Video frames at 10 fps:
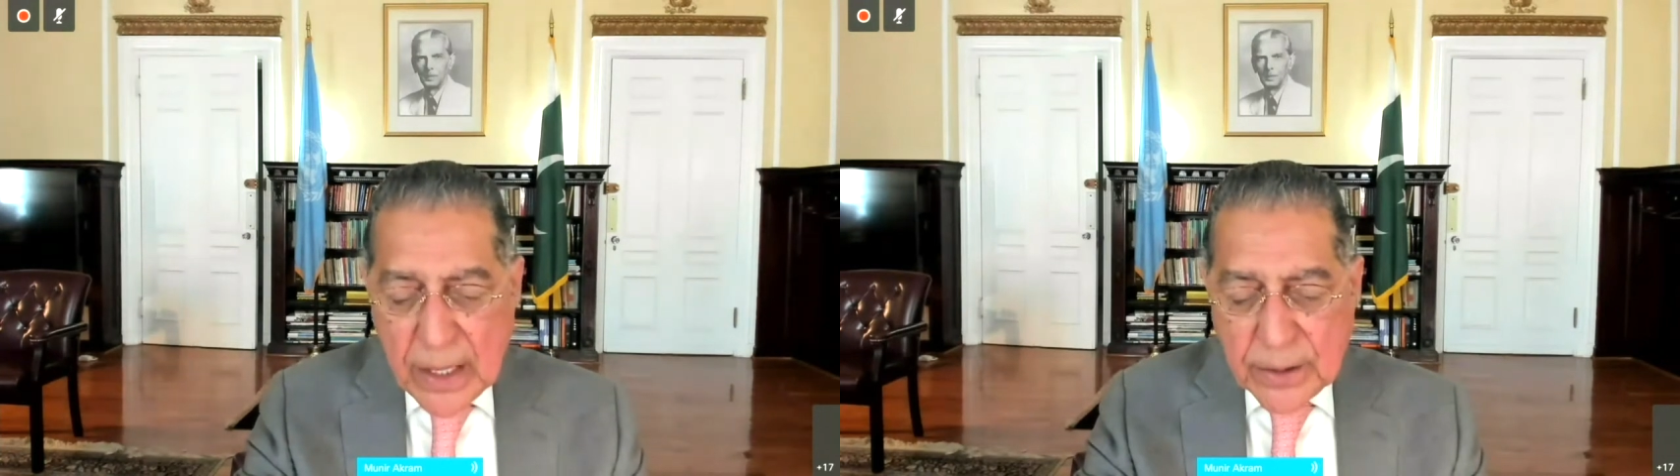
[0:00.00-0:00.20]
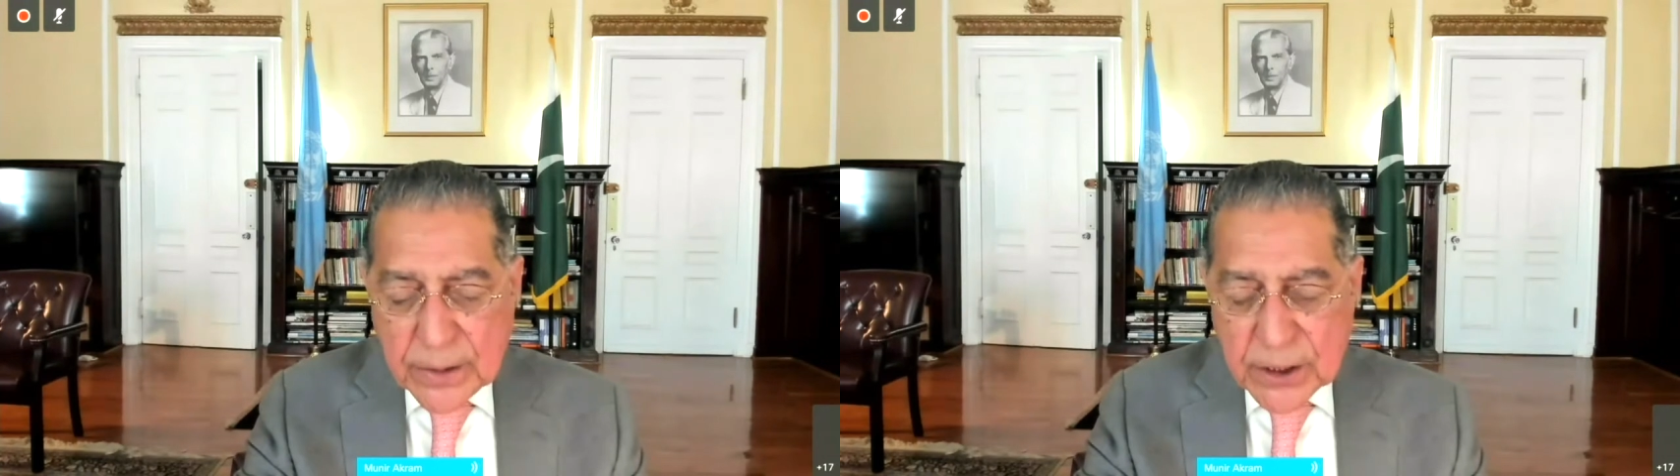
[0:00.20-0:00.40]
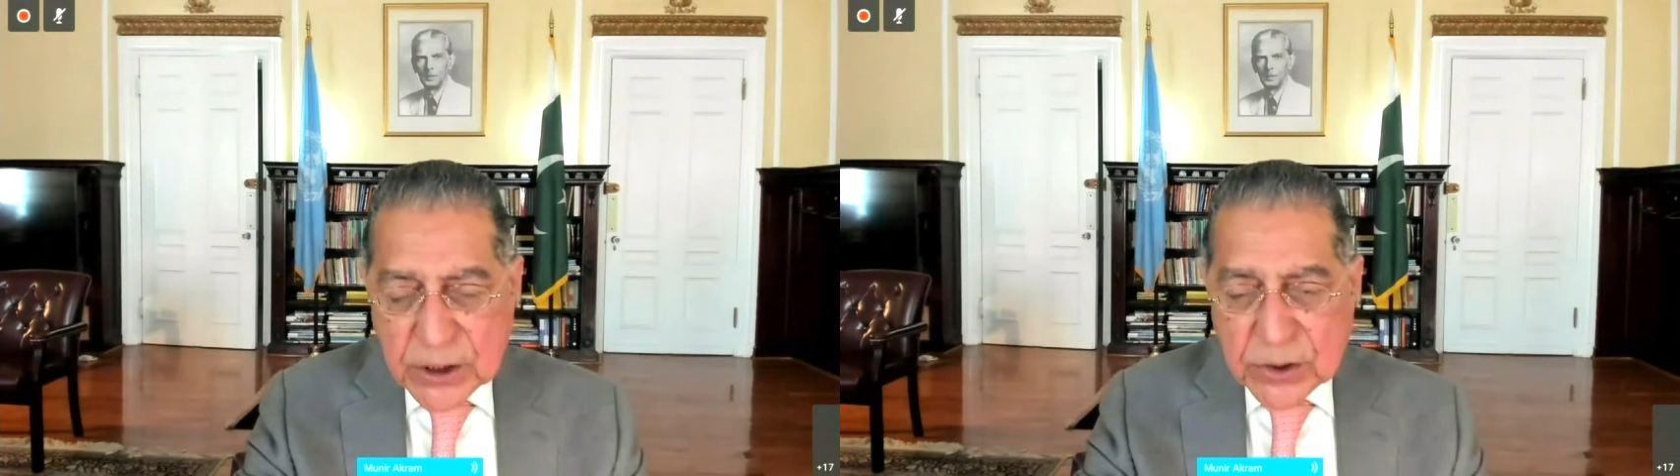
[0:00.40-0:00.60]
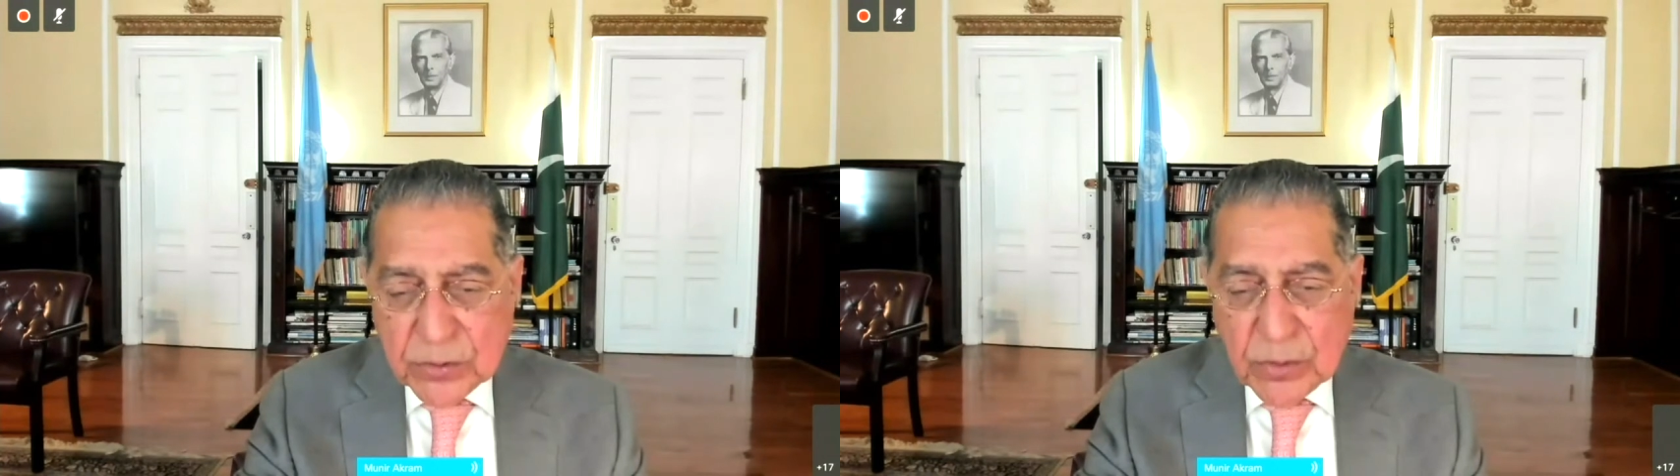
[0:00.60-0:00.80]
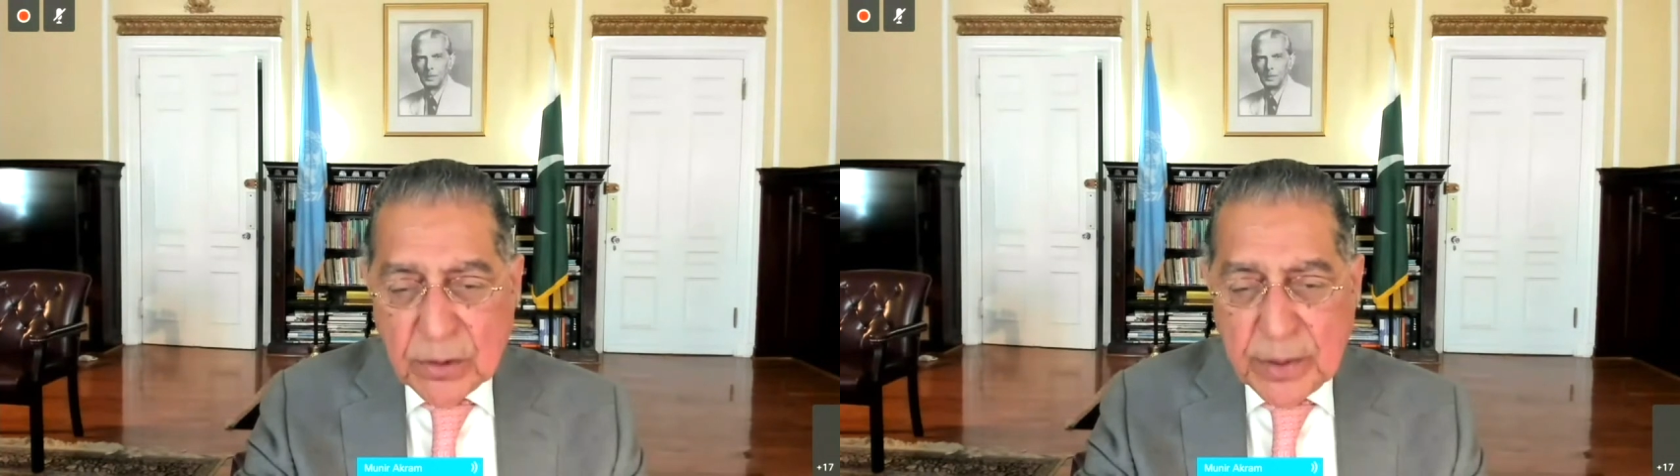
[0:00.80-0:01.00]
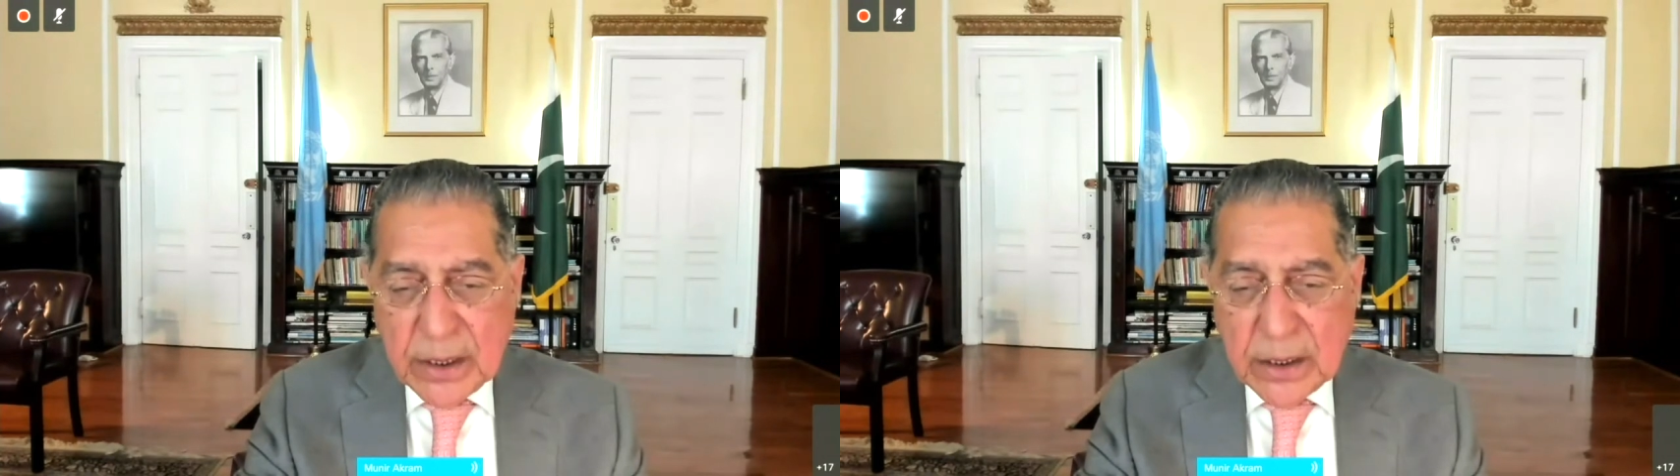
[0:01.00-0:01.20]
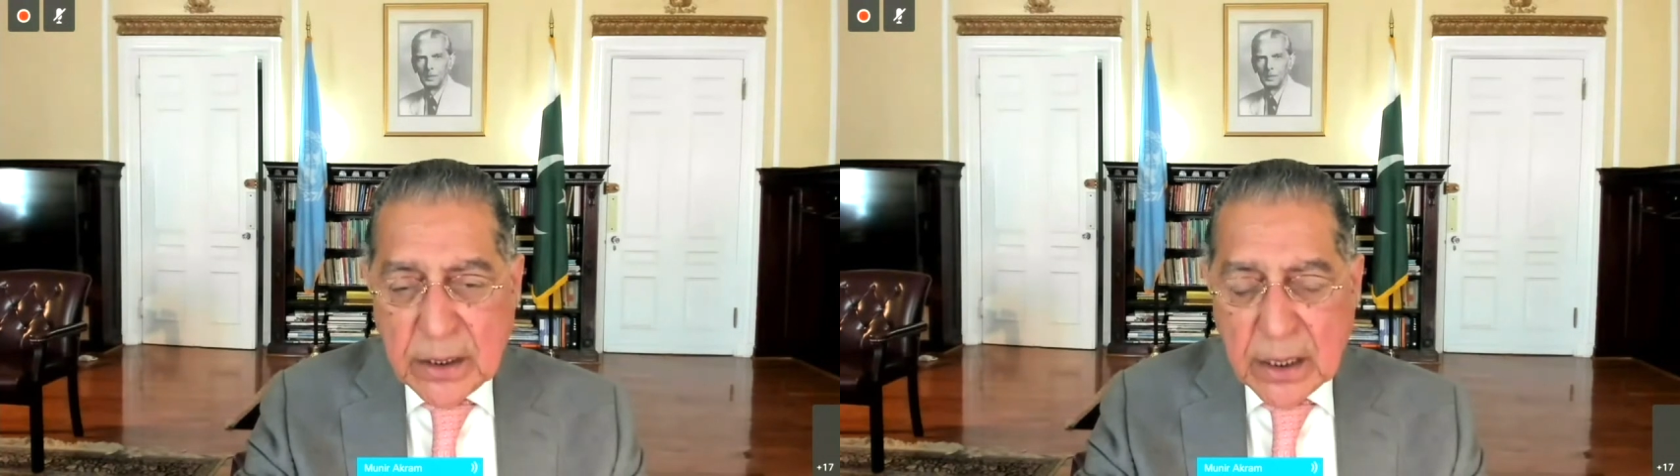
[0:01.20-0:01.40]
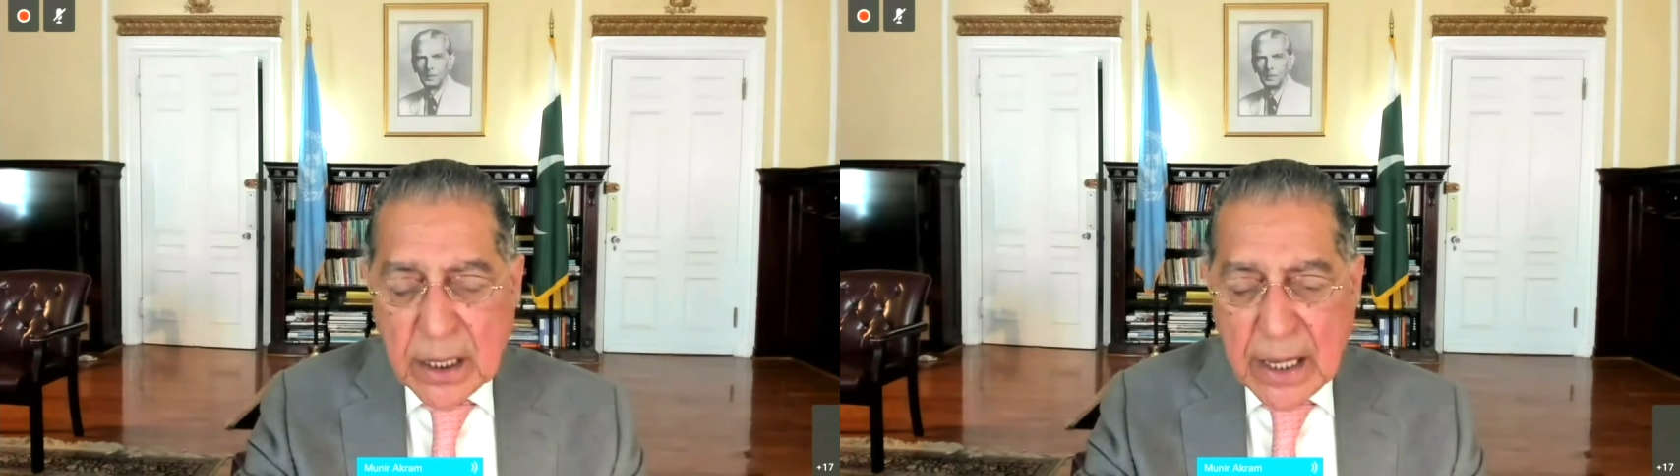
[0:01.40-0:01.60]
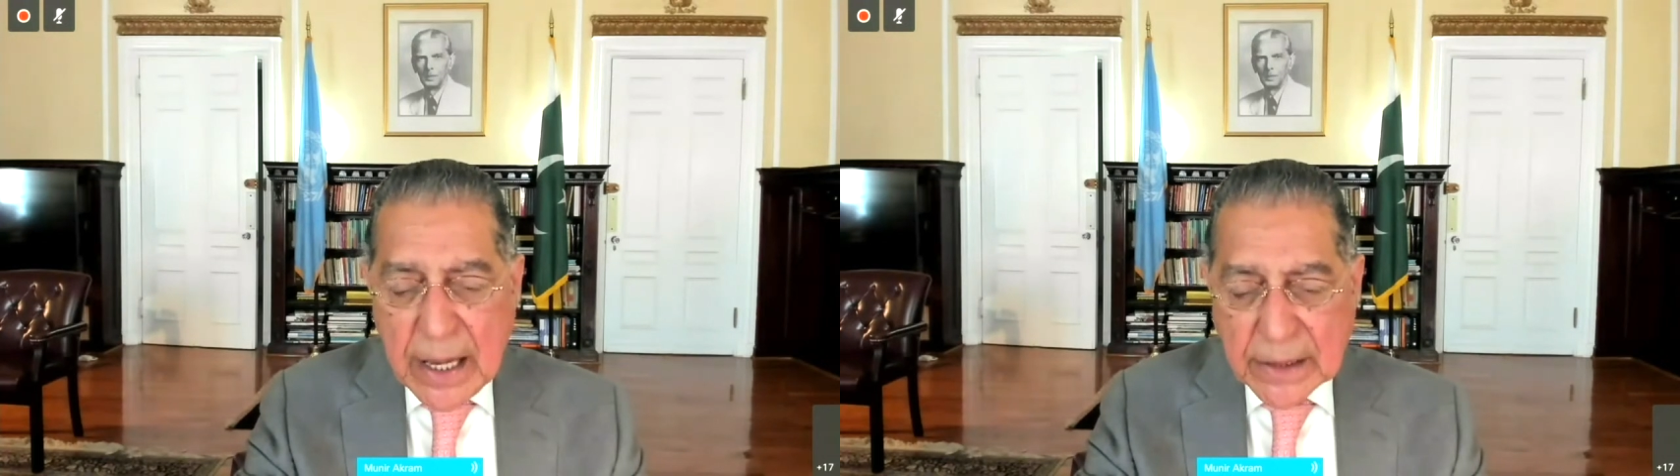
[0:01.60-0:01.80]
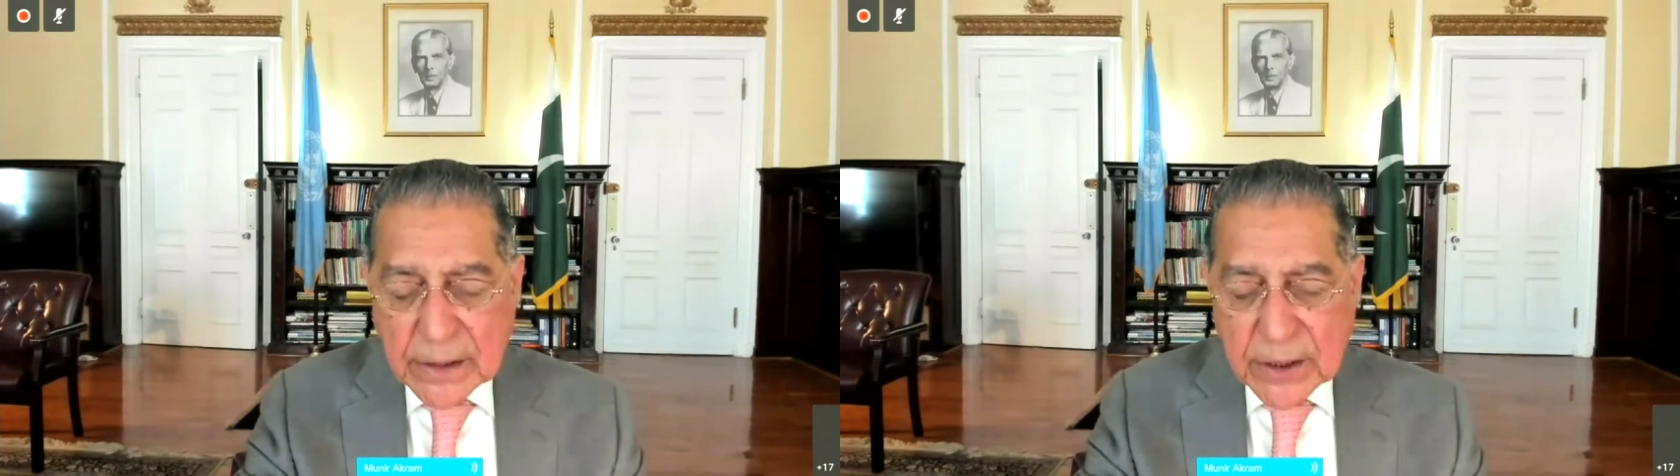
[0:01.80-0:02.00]
and this will
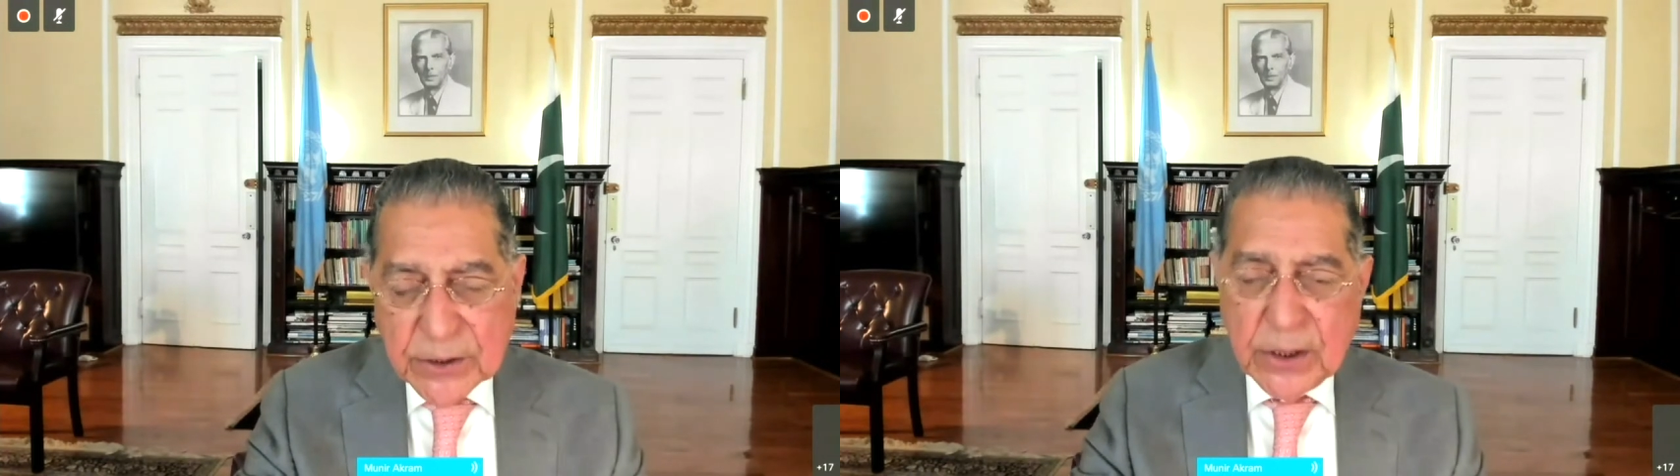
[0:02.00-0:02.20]
act